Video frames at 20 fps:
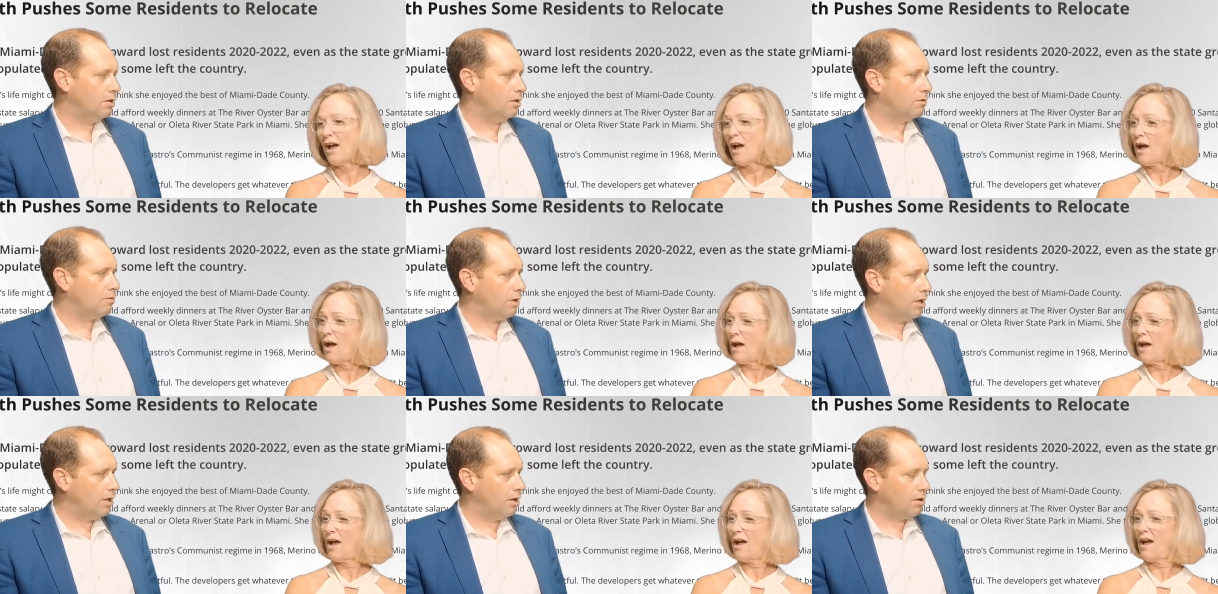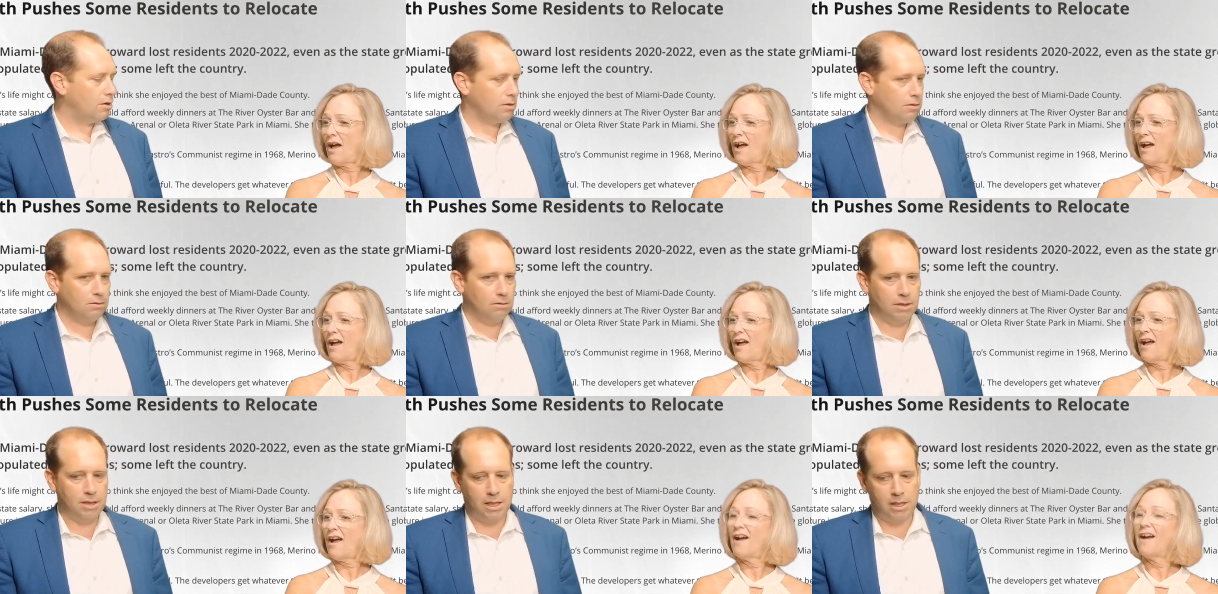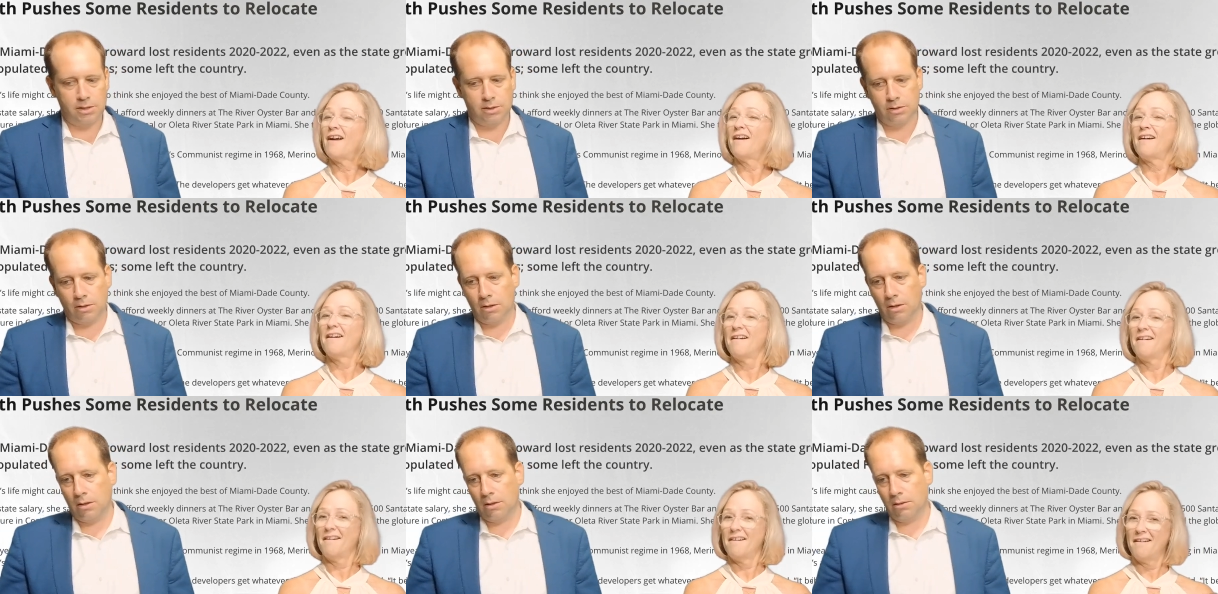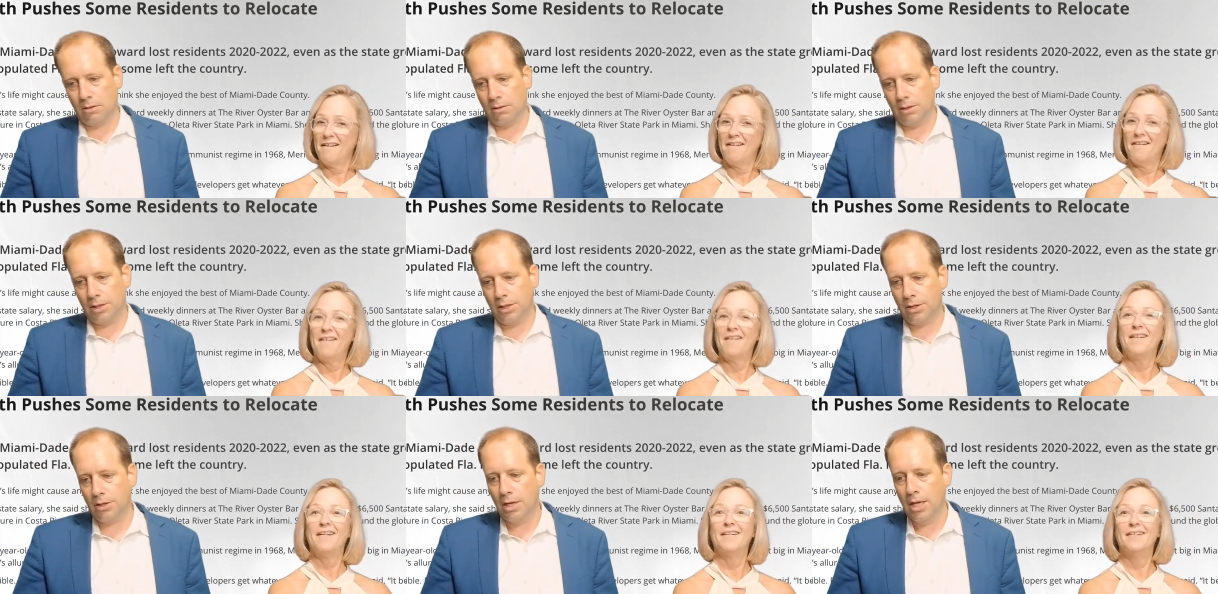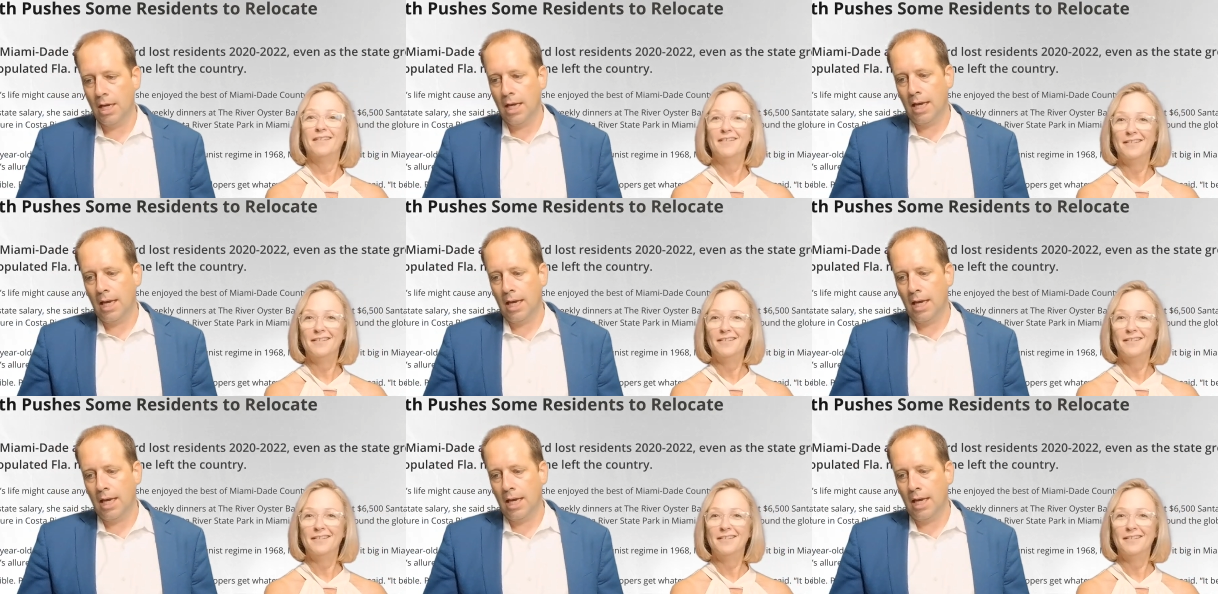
Speaker 1: Great article that I saw earlier.